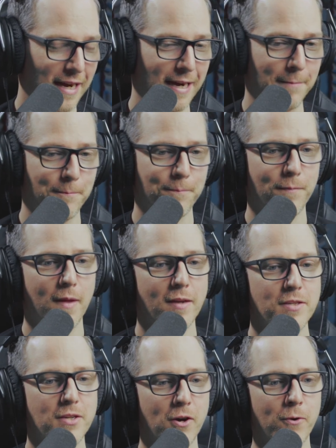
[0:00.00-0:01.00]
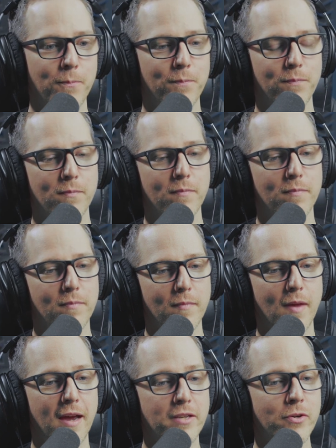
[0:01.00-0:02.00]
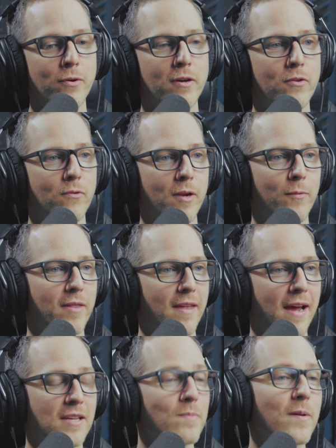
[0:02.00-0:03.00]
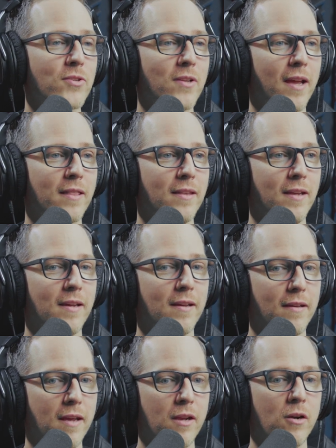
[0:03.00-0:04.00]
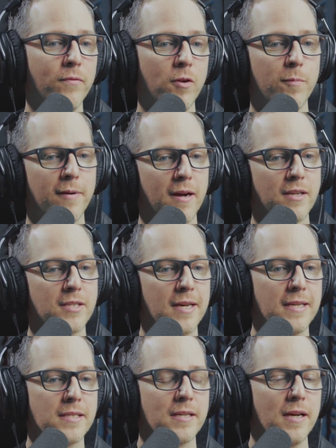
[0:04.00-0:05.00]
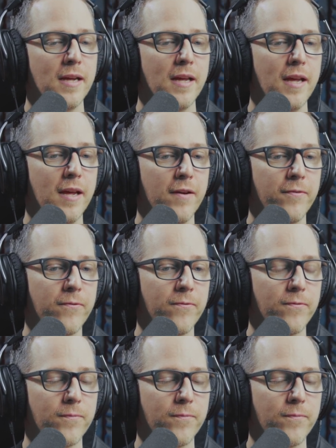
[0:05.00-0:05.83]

Yeah. So I don't agree with that, especially at the interview process. There